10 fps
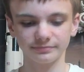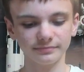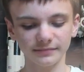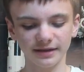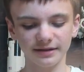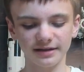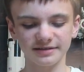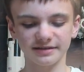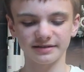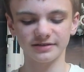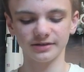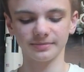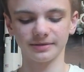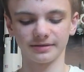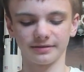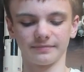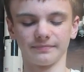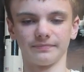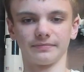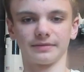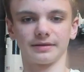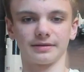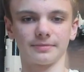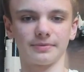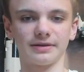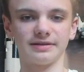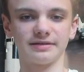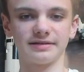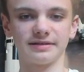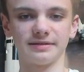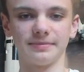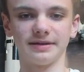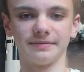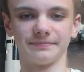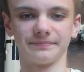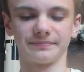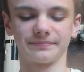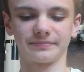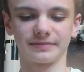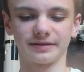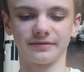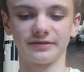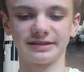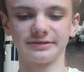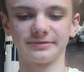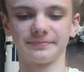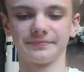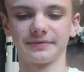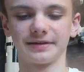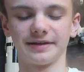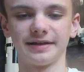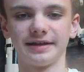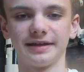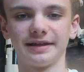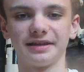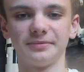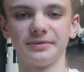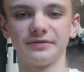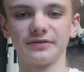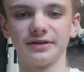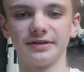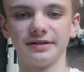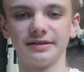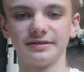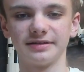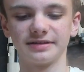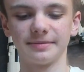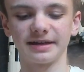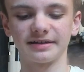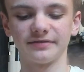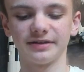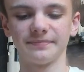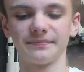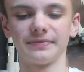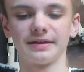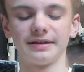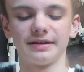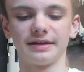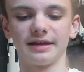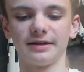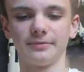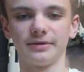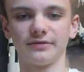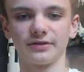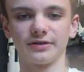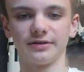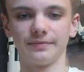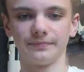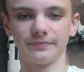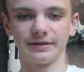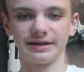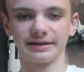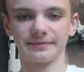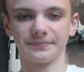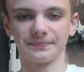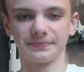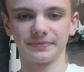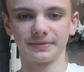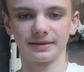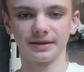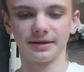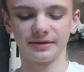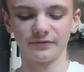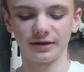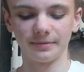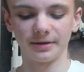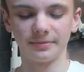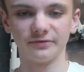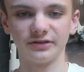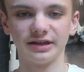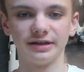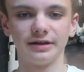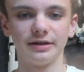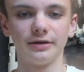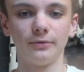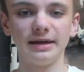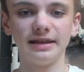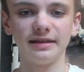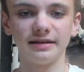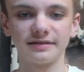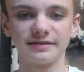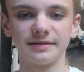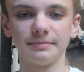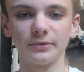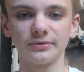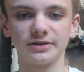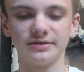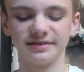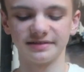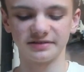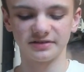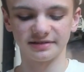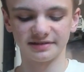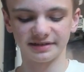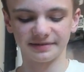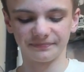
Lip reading: the glass at the top, printed bit at the very top. Then we've got just the back of it, and then we've got like the very bottom of it with some bolt shooters, as you can see.